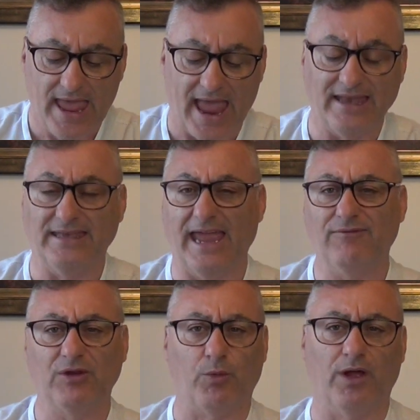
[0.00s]
and
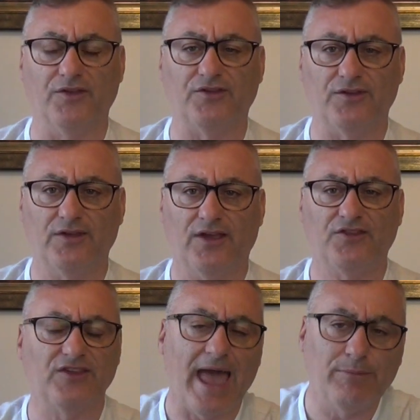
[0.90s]
David was a
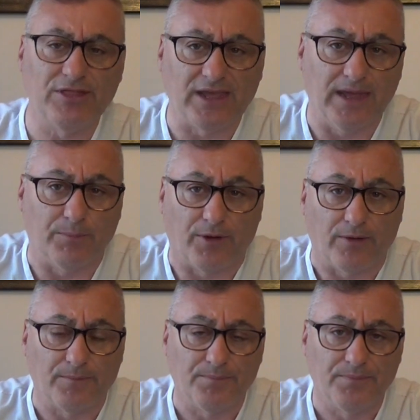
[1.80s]
Sabbath keeper.